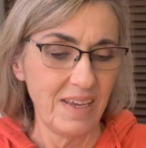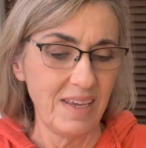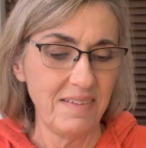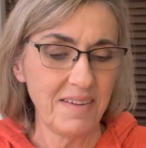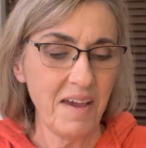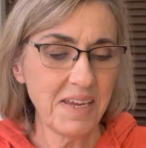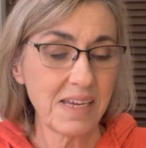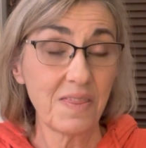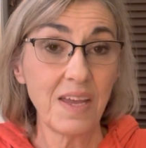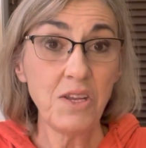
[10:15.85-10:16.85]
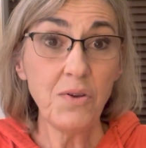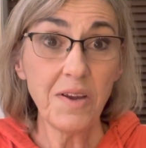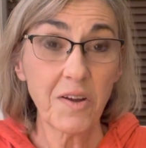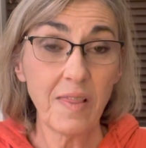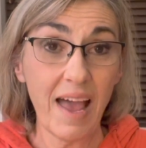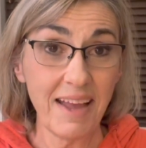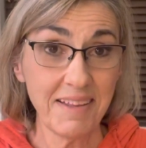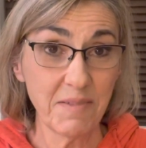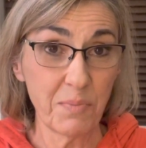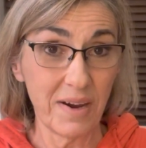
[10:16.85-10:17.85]
he's talking, then you hear
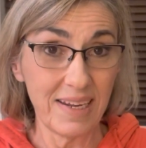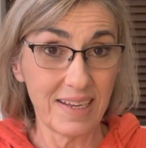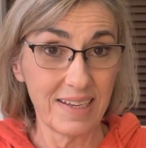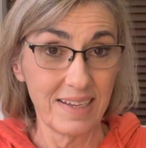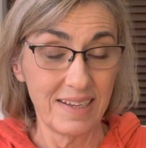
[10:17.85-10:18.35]
glass break.